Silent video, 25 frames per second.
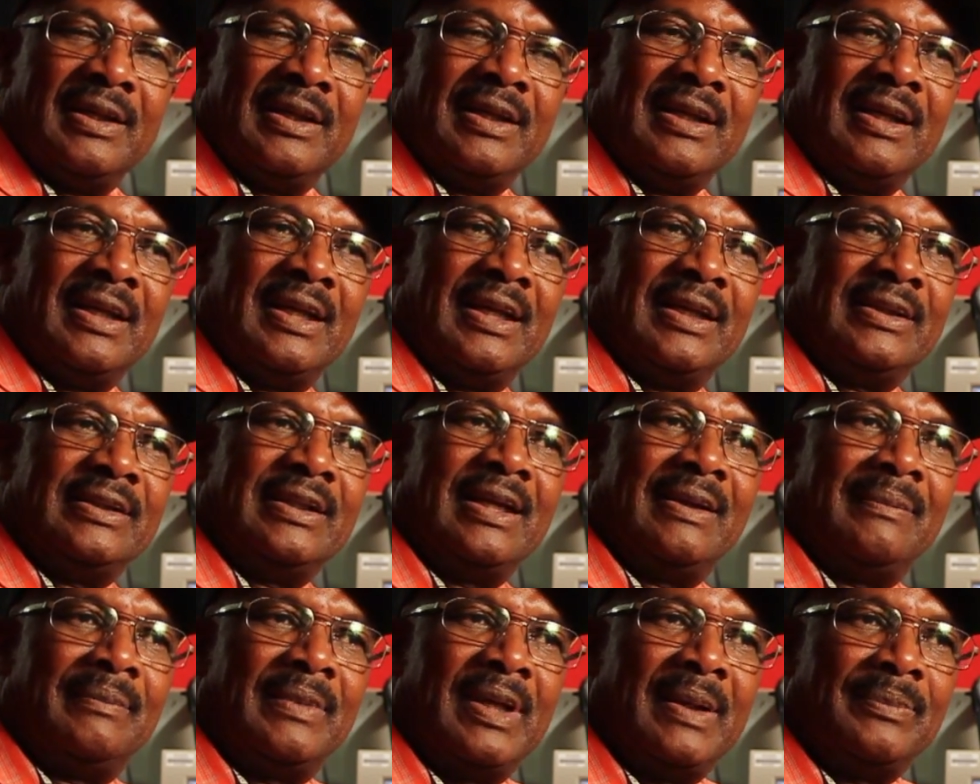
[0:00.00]
And
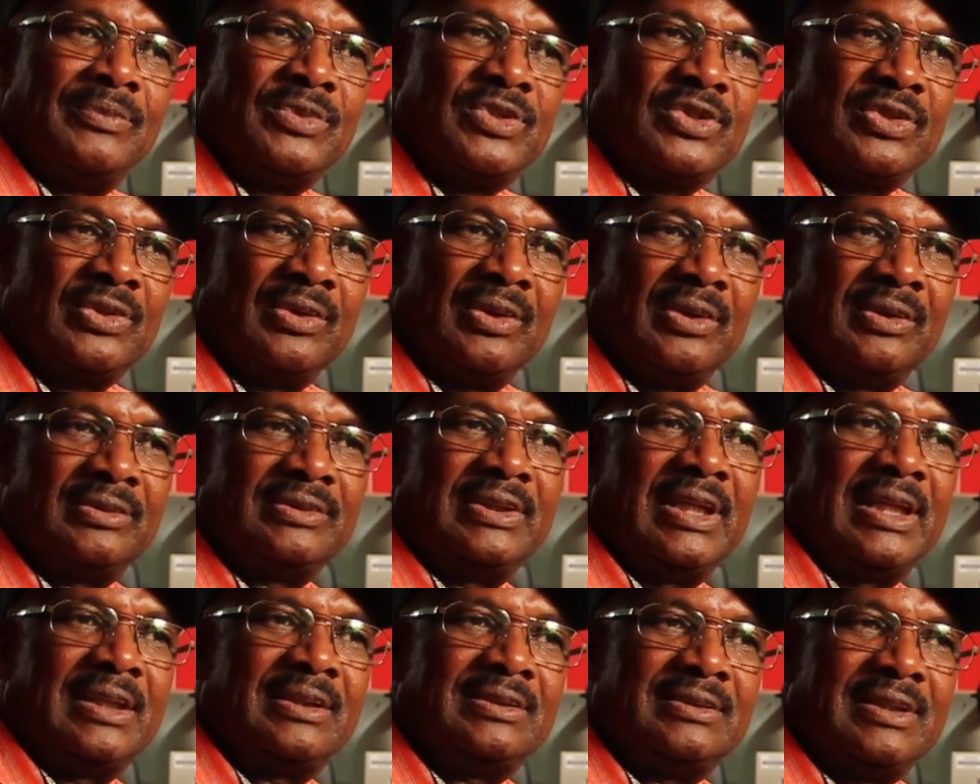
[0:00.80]
I'm sure
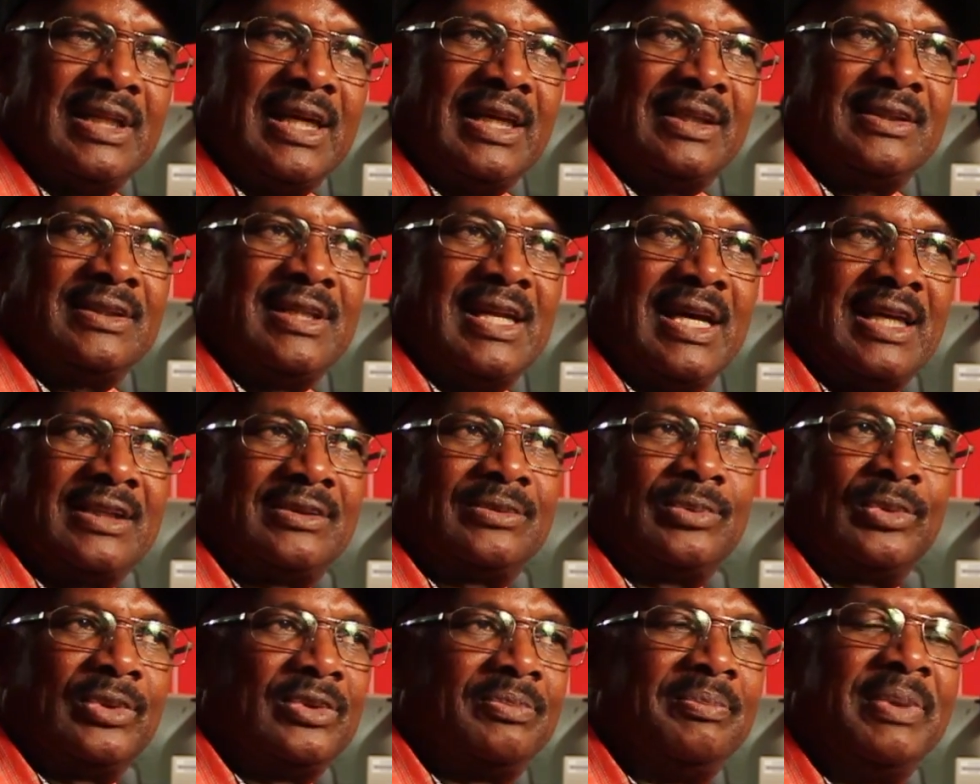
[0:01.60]
that
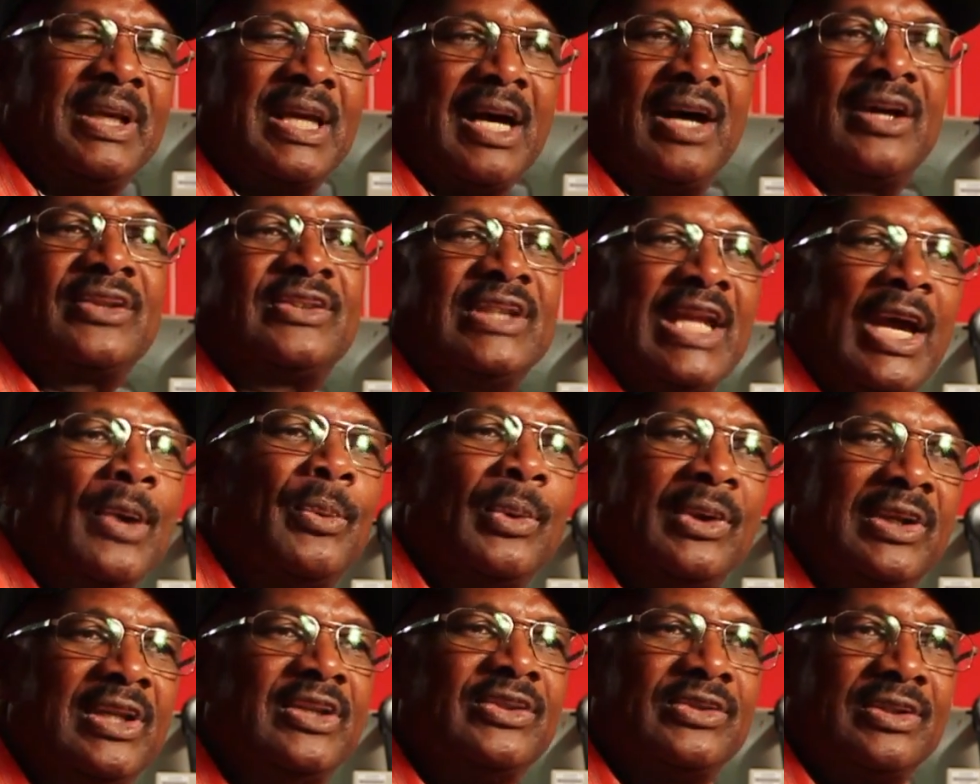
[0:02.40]
was because they
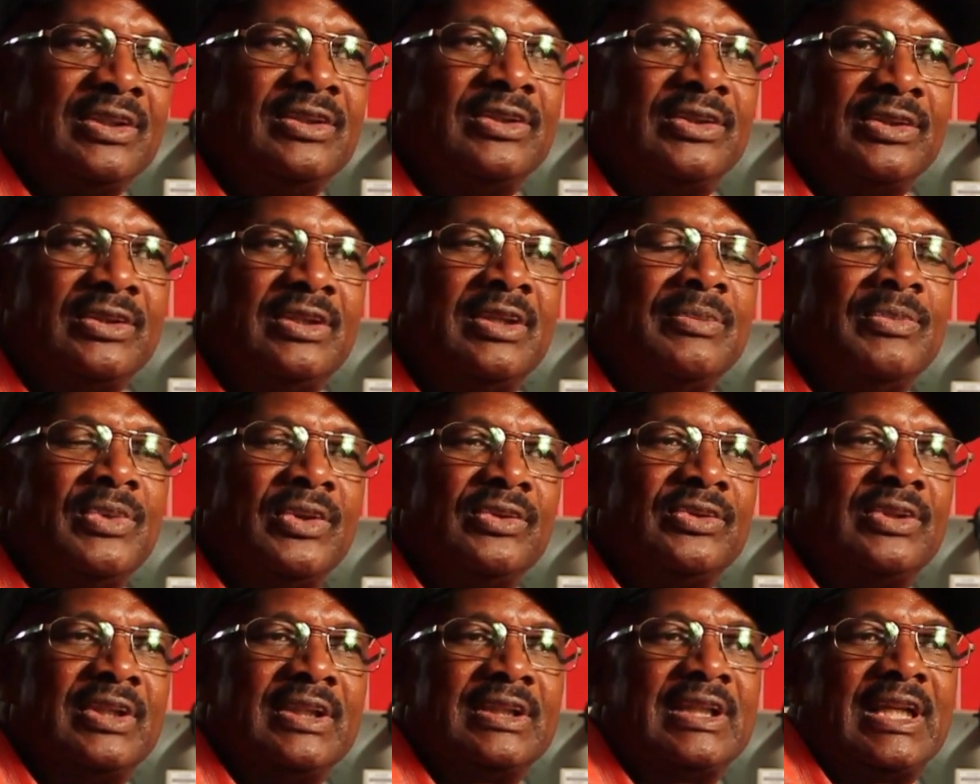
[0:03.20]
were listening to the
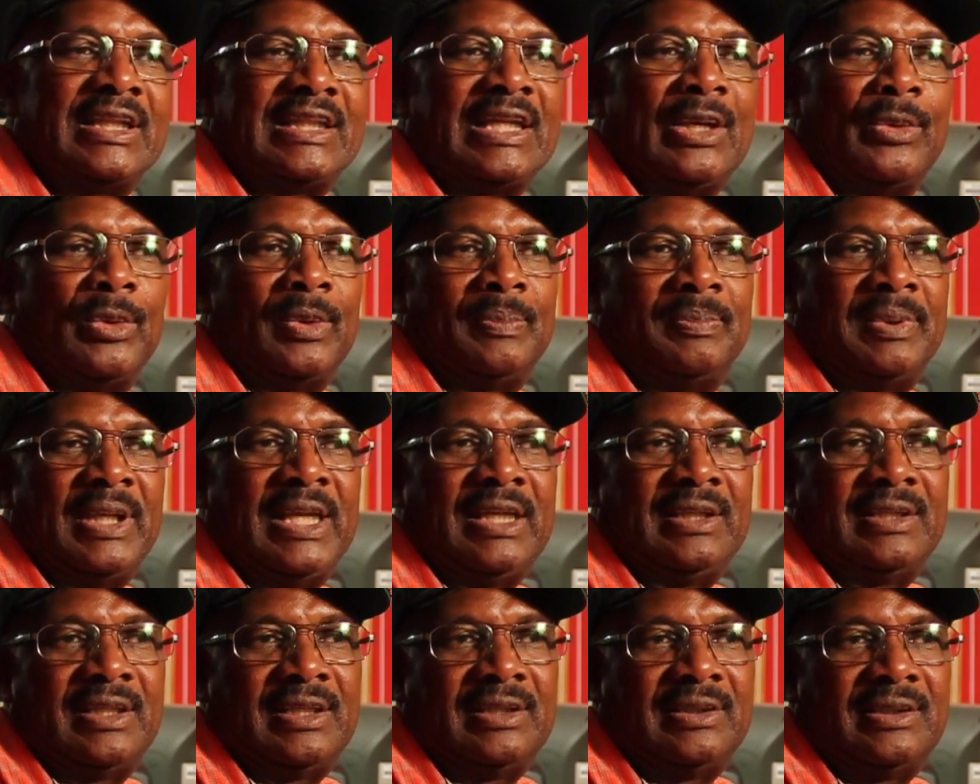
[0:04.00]
music that I were
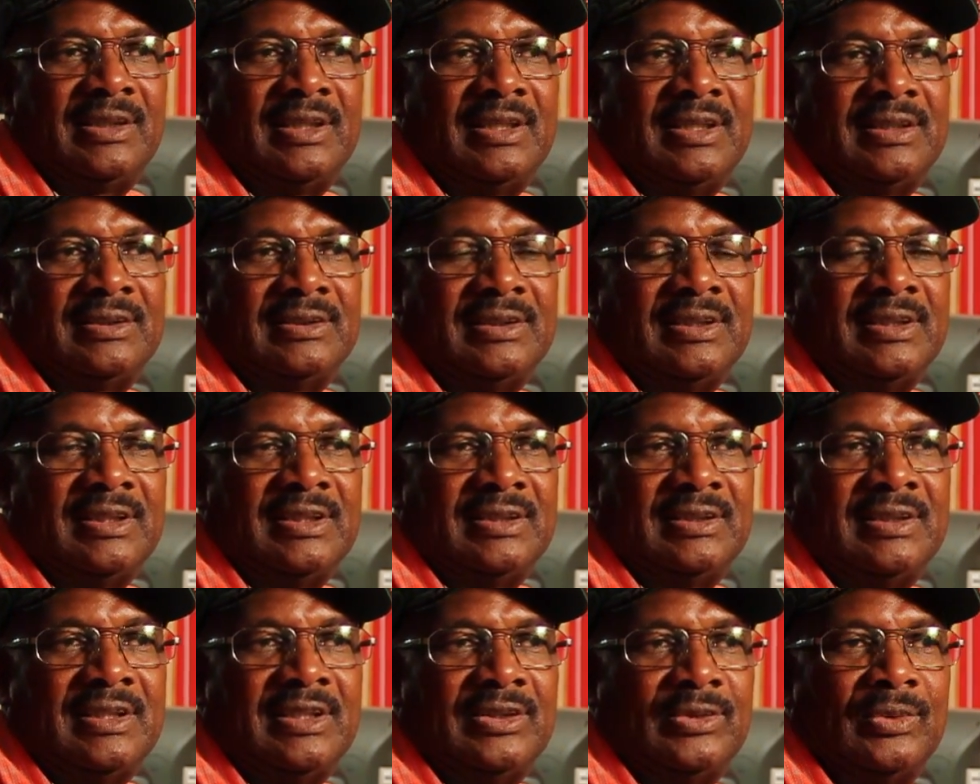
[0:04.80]
playing
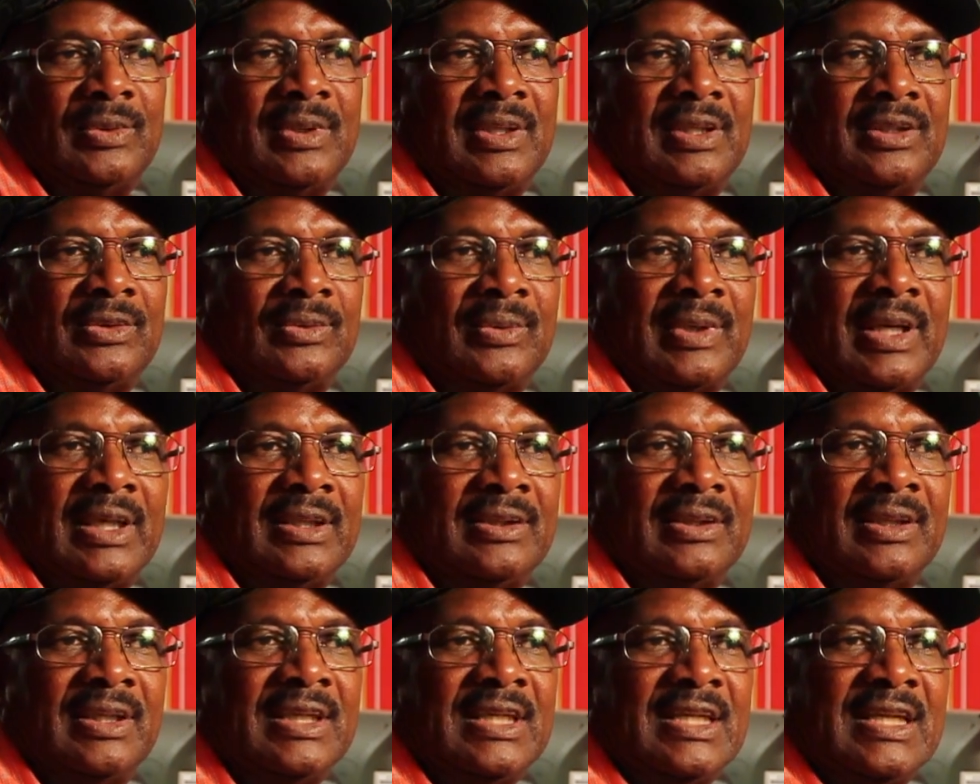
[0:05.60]
on
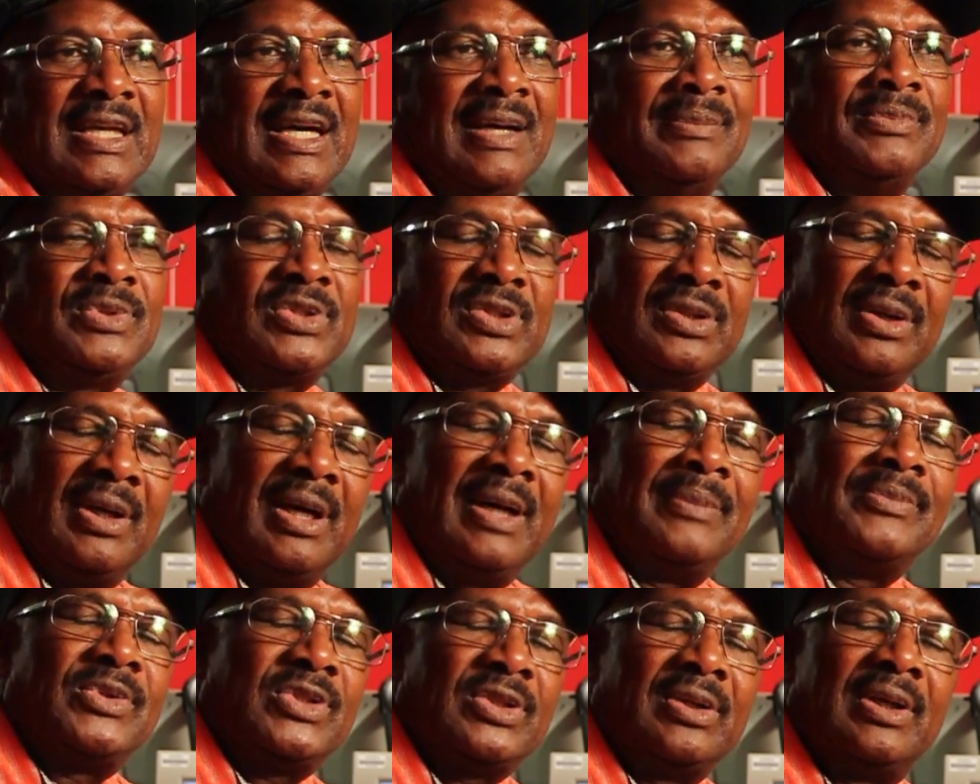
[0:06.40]
radio. I'm
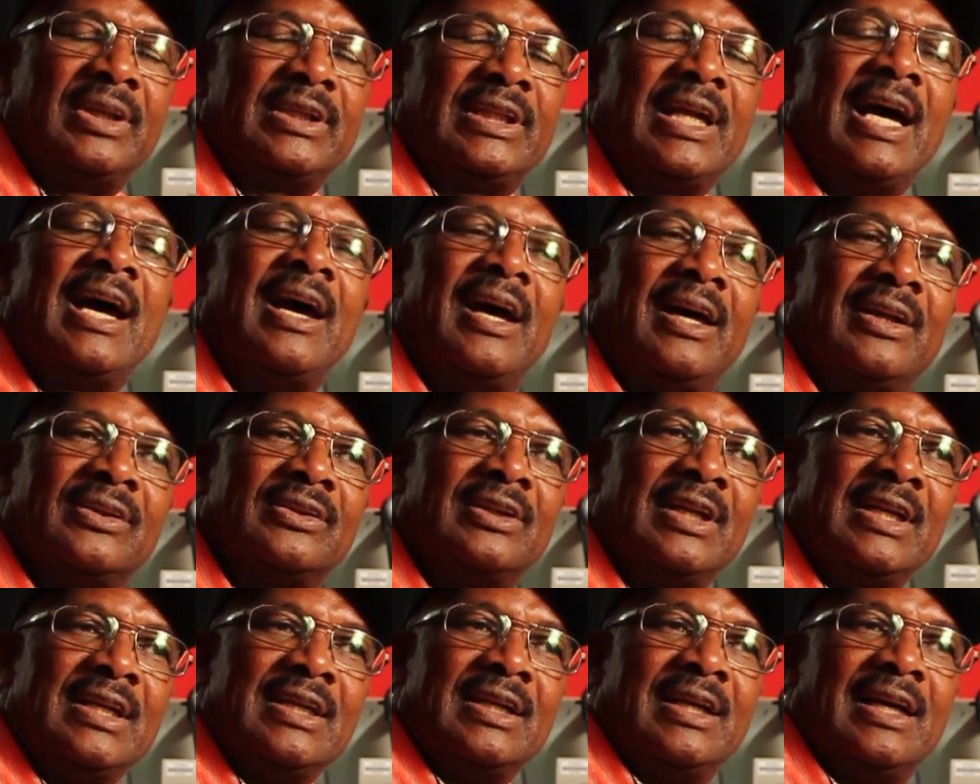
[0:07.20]
sure it has
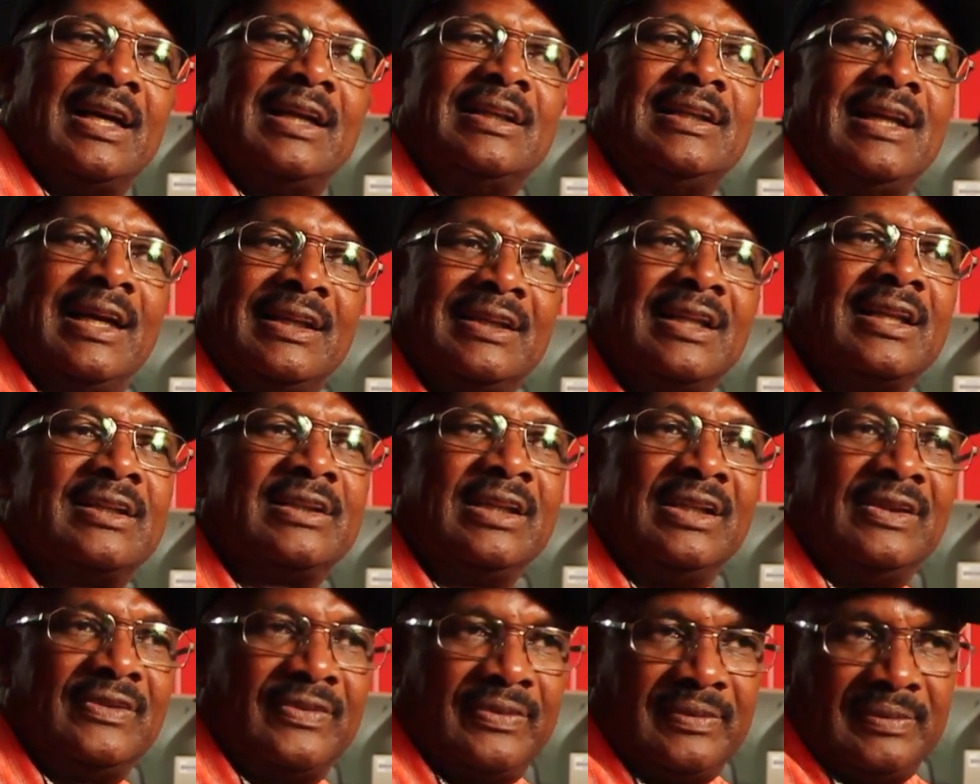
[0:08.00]
a
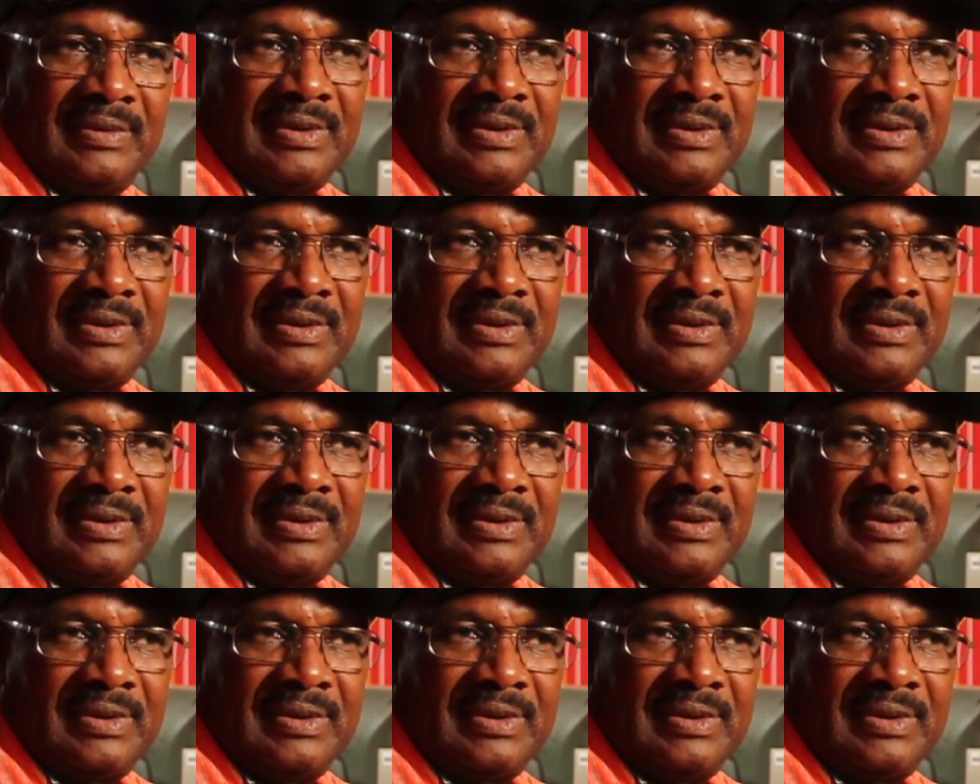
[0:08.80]
little